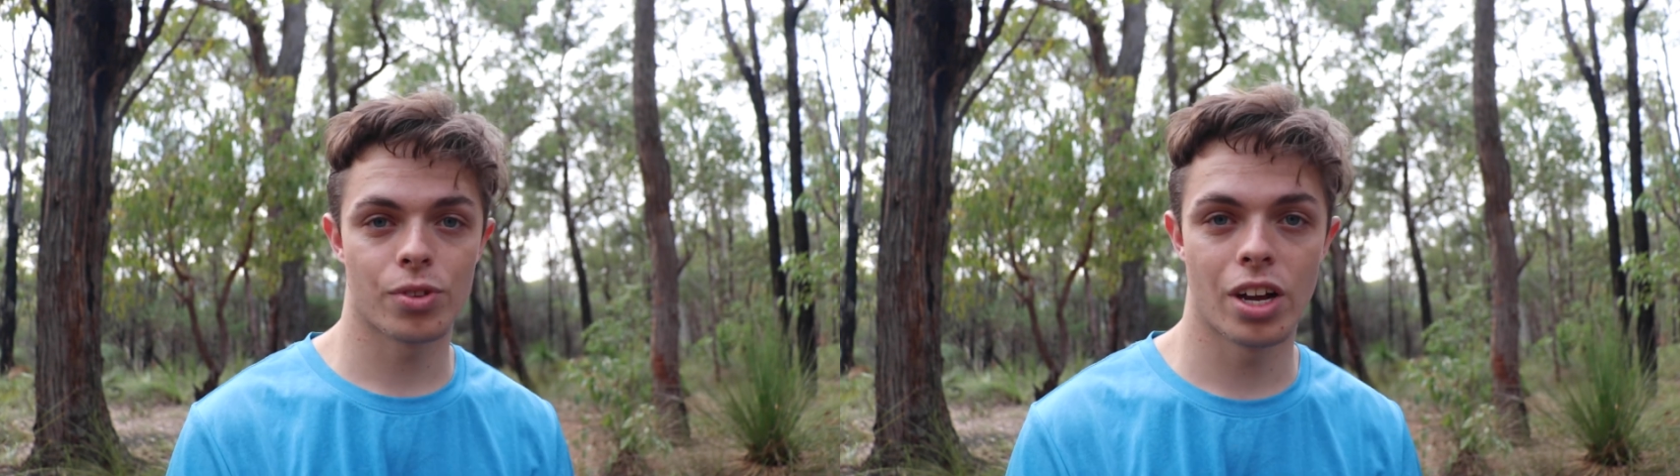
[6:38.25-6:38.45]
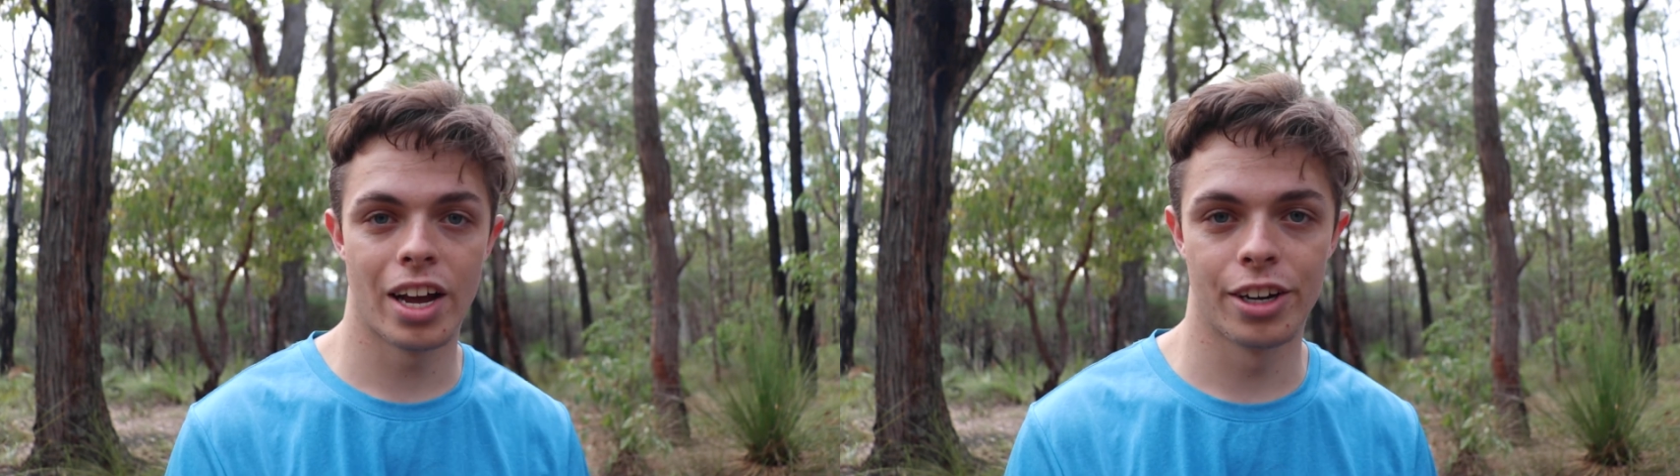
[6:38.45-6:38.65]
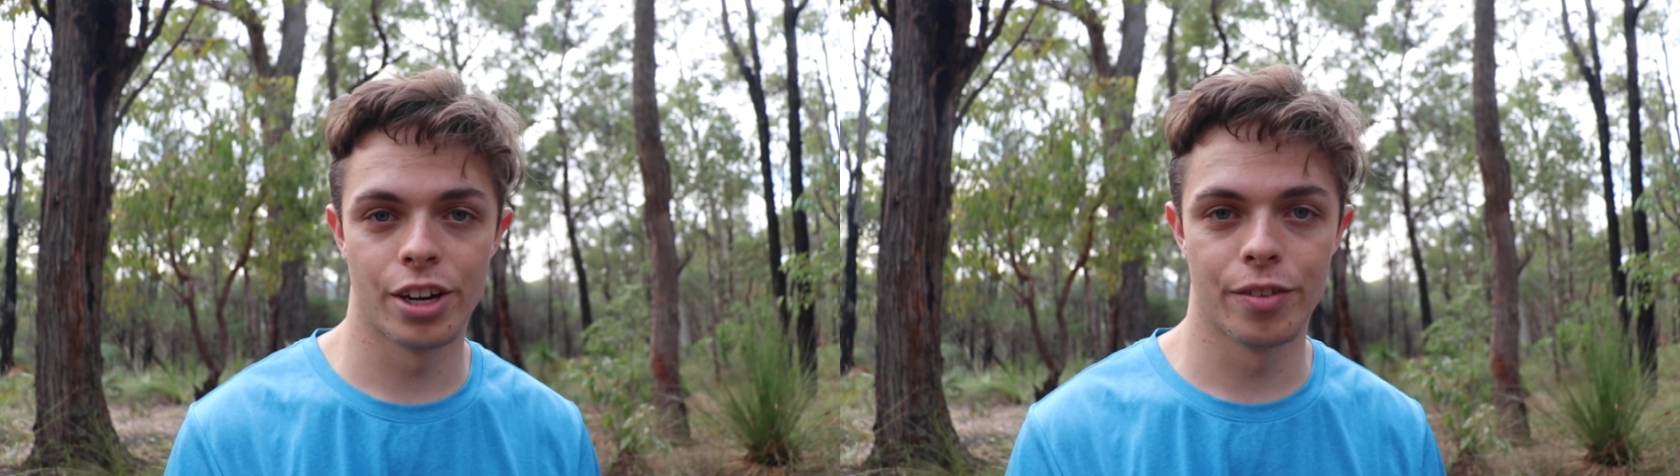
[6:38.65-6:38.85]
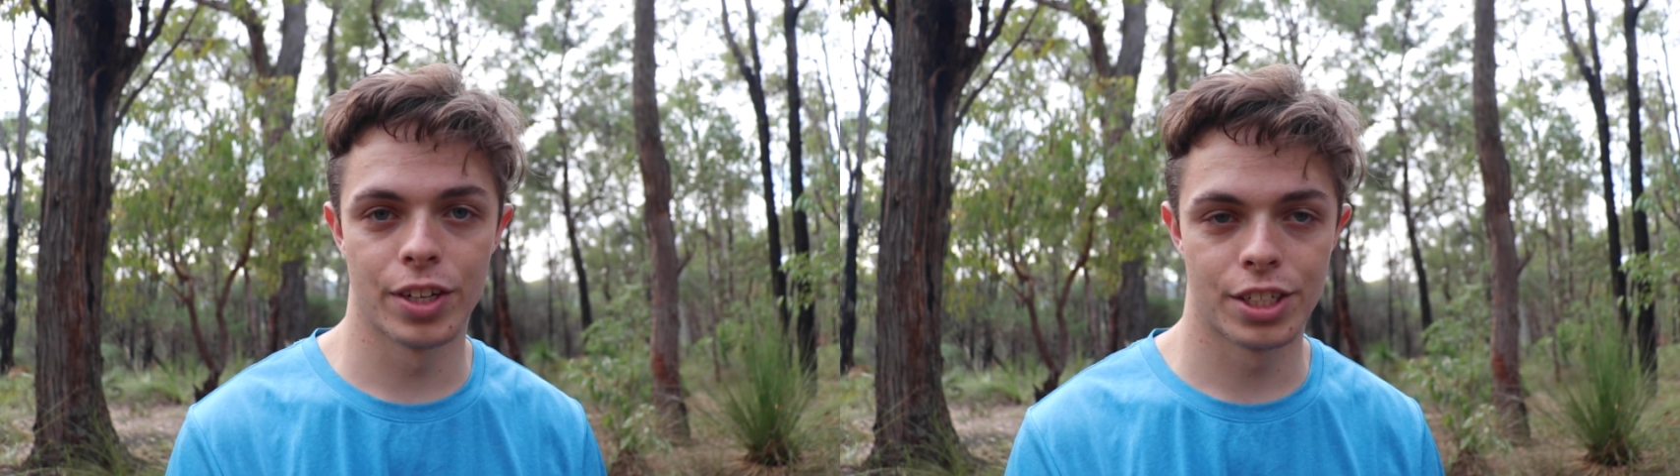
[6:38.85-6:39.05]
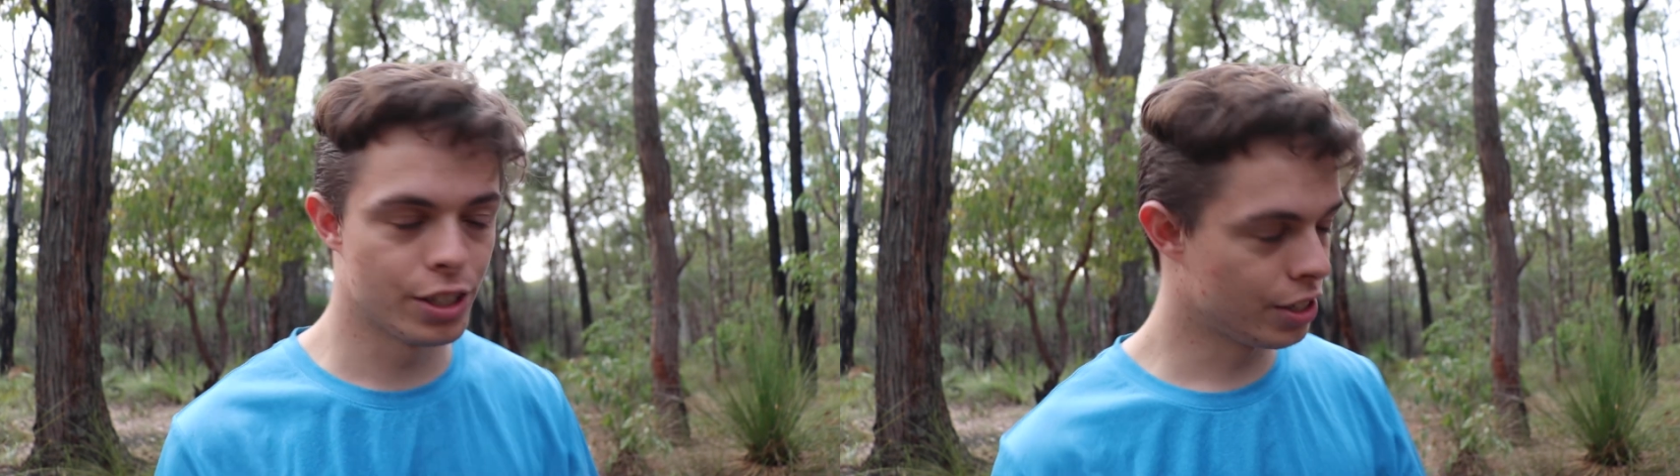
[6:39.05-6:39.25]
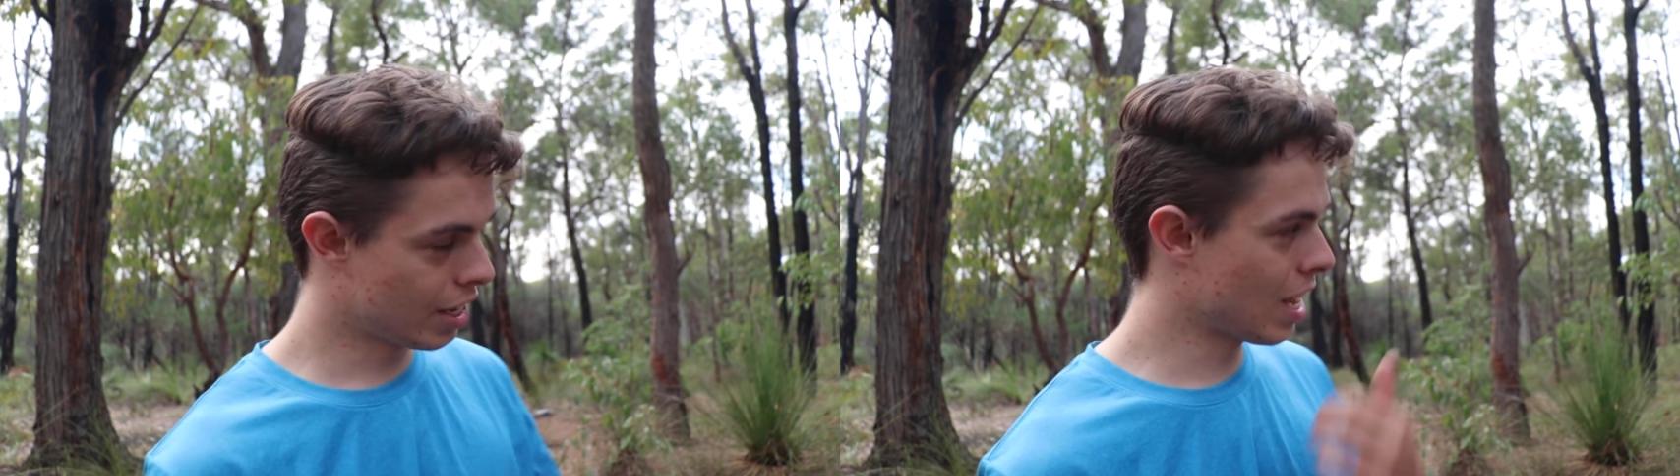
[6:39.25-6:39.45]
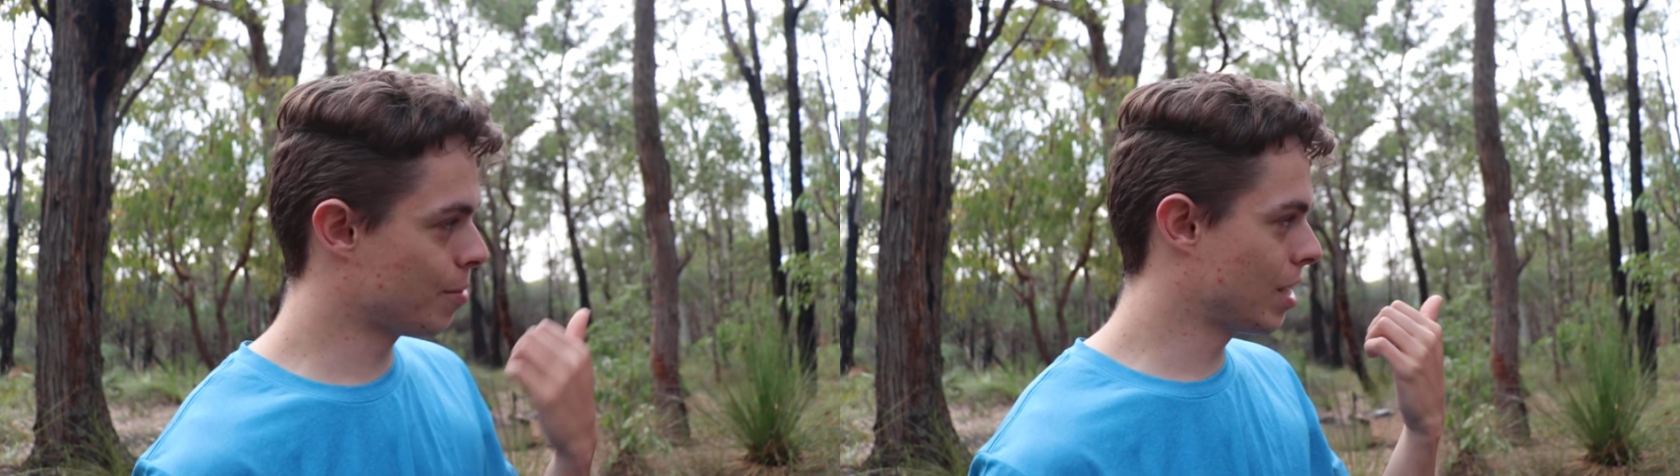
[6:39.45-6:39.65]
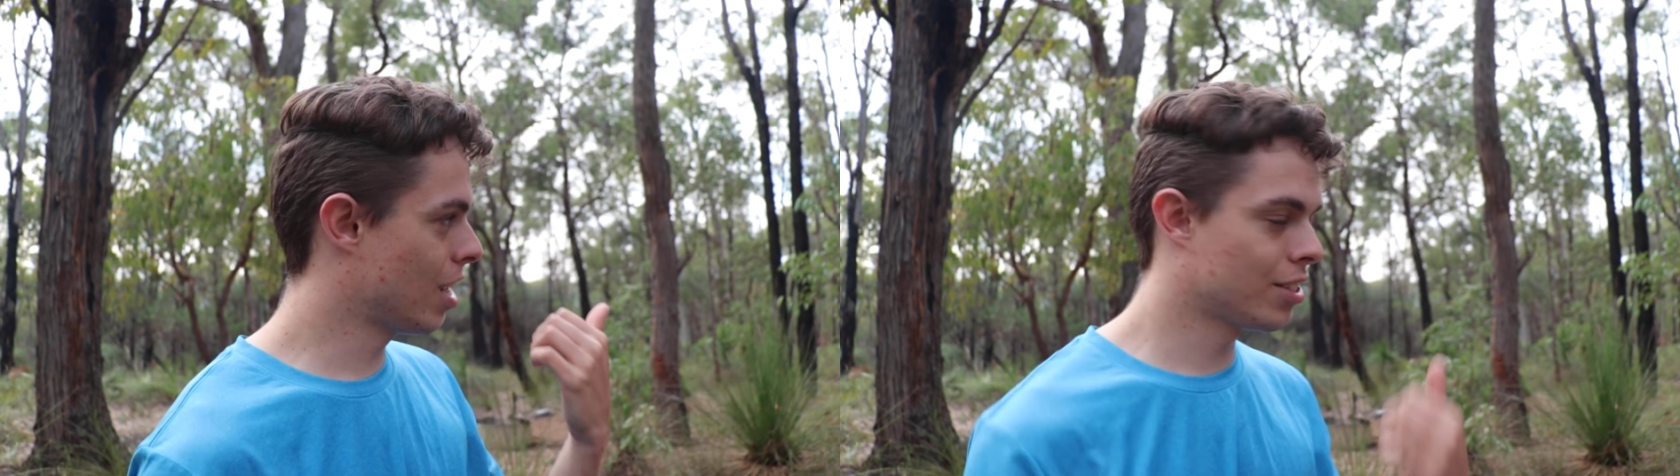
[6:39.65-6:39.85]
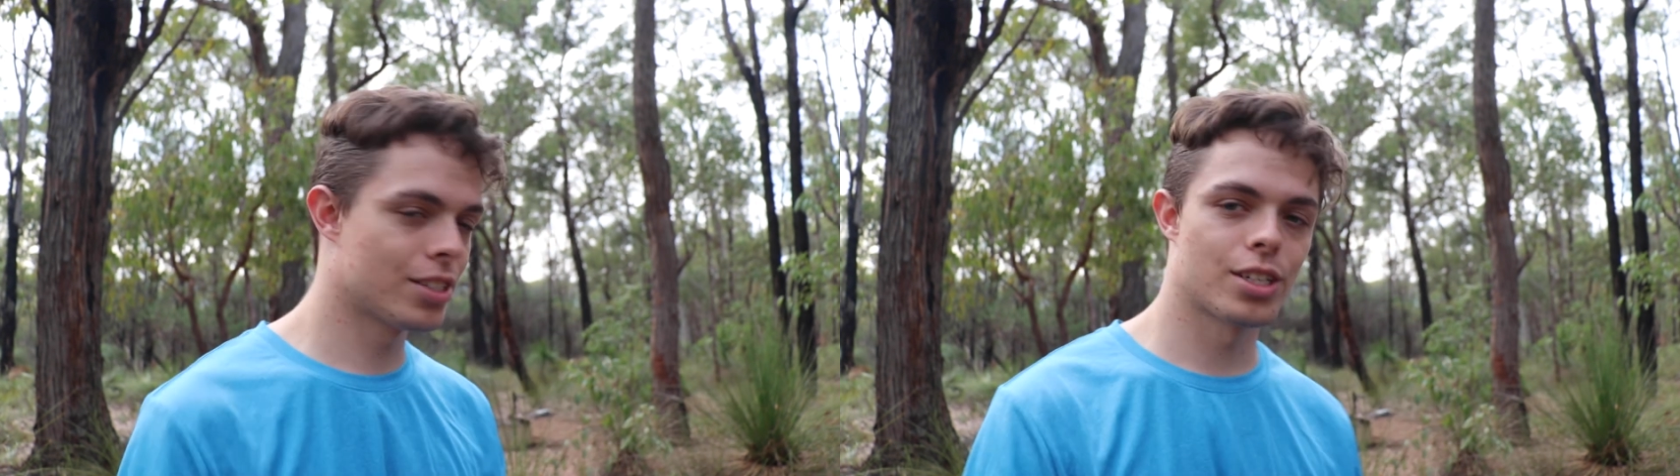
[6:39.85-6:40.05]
I headed over to Cam's house